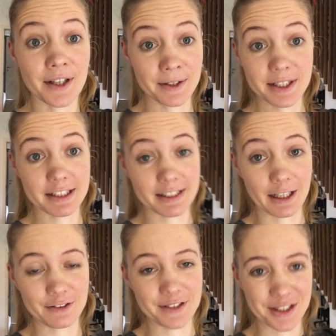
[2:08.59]
only just
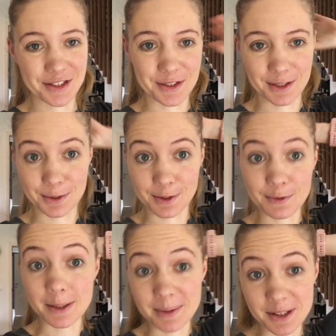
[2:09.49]
now finished doing all of
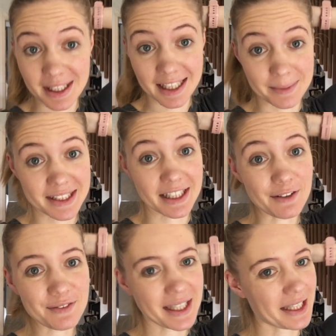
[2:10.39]
the computer admin
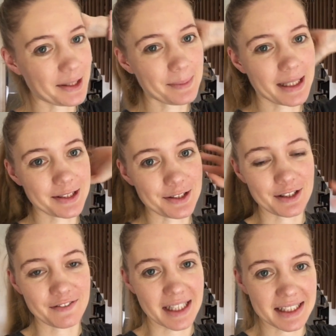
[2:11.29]
stuff that I plan to do in
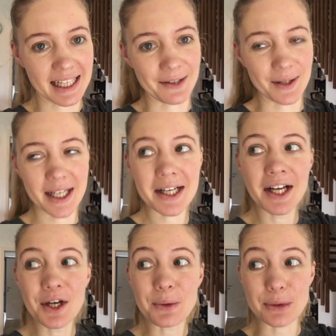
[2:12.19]
the first hour.
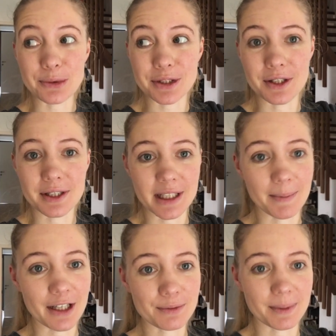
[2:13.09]
We also got an
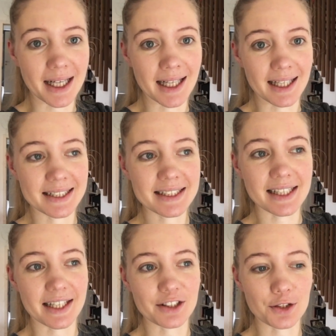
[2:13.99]
email from the airline
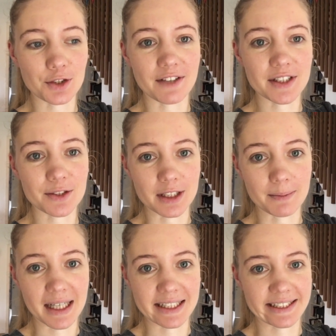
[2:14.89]
saying that the traffic's really
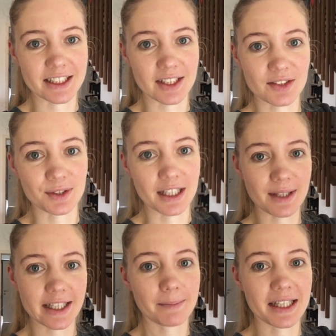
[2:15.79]
bad in Kinshasa and they
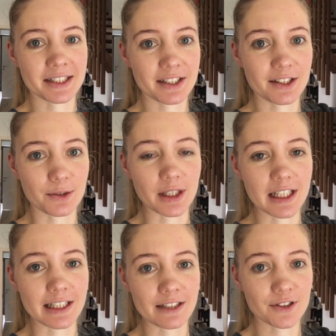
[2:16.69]
recommend that we
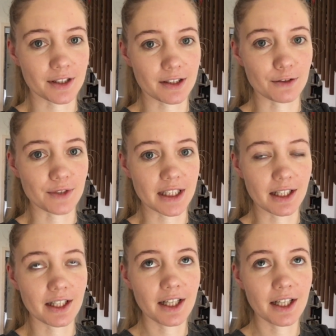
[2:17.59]
leave Centreville